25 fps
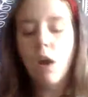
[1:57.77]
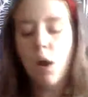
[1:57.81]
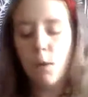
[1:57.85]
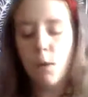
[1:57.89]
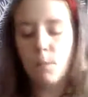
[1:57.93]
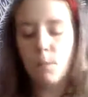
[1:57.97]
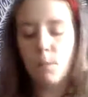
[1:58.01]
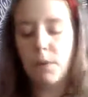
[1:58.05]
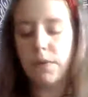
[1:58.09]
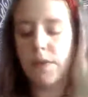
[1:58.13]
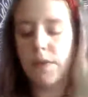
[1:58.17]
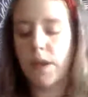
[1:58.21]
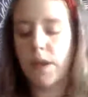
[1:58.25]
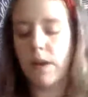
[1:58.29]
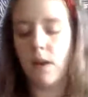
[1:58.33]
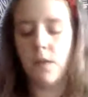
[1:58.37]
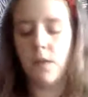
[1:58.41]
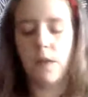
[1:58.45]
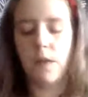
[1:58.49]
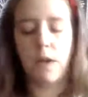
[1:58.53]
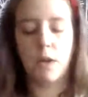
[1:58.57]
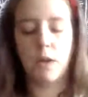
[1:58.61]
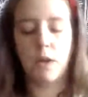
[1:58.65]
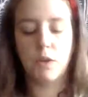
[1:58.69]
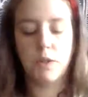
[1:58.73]
Put that
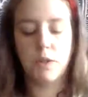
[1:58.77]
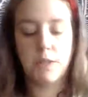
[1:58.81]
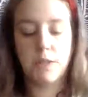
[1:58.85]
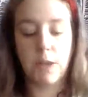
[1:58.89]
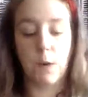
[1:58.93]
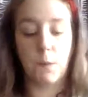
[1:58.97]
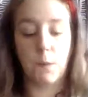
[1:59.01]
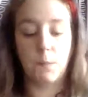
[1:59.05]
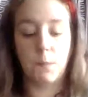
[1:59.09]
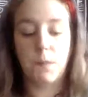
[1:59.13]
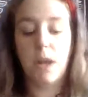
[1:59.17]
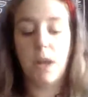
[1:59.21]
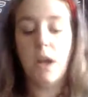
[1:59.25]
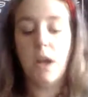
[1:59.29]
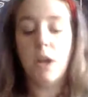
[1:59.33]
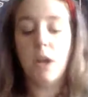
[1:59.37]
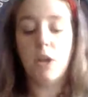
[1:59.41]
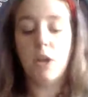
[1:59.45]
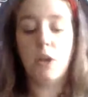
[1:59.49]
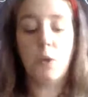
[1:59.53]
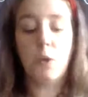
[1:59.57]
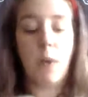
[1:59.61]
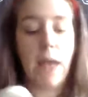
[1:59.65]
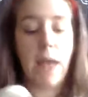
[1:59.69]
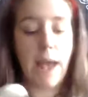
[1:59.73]
on there. So,
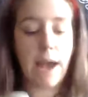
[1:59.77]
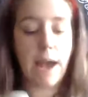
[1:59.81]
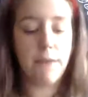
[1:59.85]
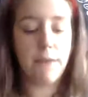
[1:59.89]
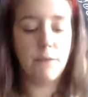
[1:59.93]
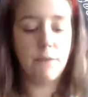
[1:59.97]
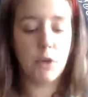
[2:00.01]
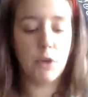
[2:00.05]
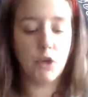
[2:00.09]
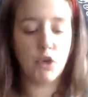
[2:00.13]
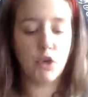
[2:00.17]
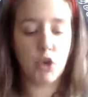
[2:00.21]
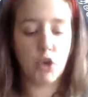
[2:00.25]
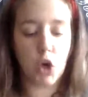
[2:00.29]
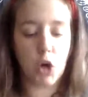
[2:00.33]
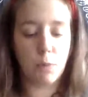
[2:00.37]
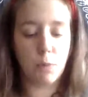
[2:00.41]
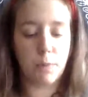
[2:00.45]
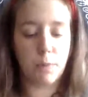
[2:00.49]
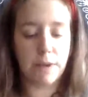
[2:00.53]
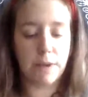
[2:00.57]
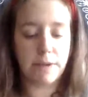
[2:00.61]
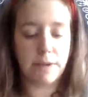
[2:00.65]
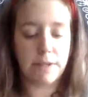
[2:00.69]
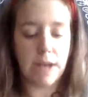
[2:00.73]
you have your jar
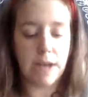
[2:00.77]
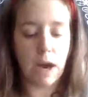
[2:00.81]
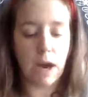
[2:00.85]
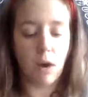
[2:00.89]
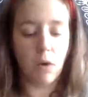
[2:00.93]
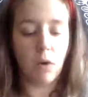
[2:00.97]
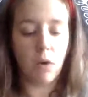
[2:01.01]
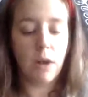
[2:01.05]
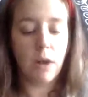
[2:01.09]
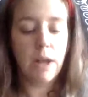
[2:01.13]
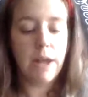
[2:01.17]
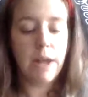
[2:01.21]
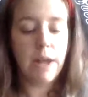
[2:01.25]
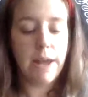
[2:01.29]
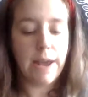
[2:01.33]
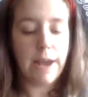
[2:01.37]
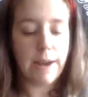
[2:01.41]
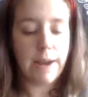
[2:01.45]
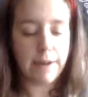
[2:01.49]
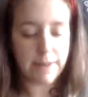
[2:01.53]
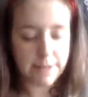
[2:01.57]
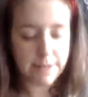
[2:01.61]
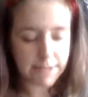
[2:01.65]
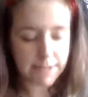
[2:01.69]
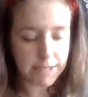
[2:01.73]
picked out
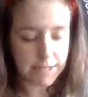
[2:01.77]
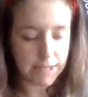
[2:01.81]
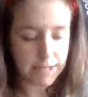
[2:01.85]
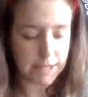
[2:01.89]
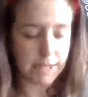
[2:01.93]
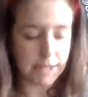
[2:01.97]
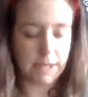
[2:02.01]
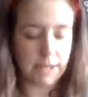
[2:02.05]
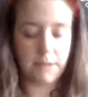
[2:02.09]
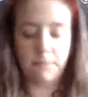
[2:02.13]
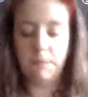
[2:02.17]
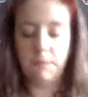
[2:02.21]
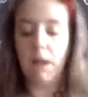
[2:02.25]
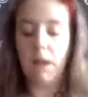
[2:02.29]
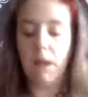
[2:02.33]
and it's clean.